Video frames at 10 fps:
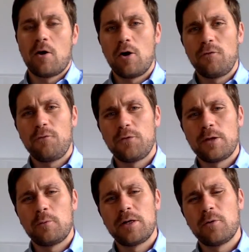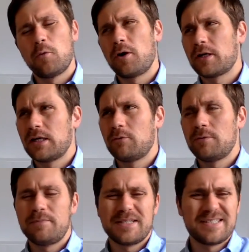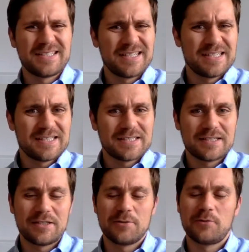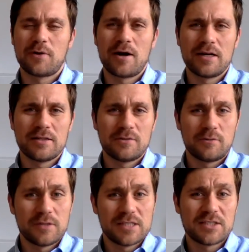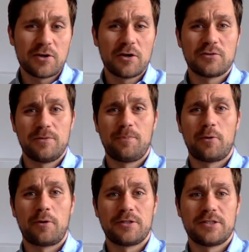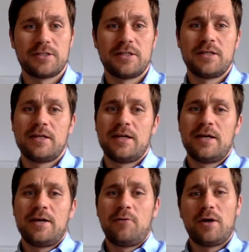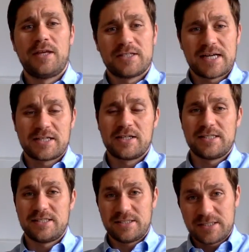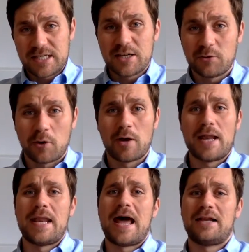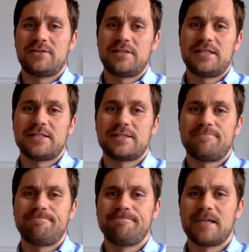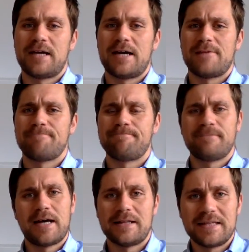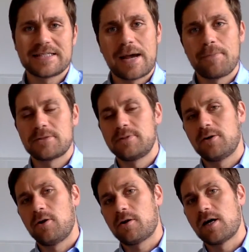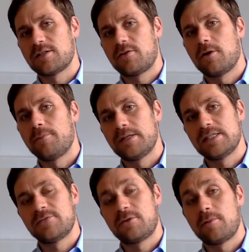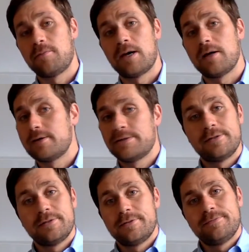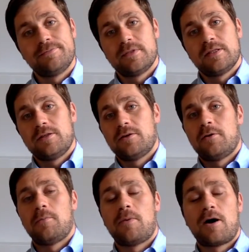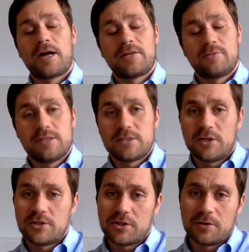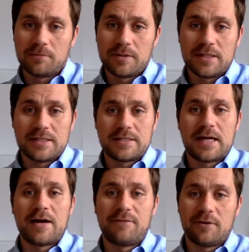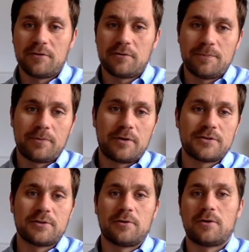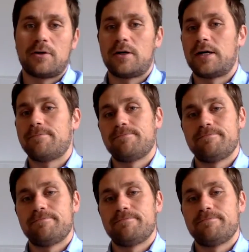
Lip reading: Often when you're working with businesses you run into research reports where there's actually zero analysis. And this happens with all kinds of companies, from market research companies that have done the reports or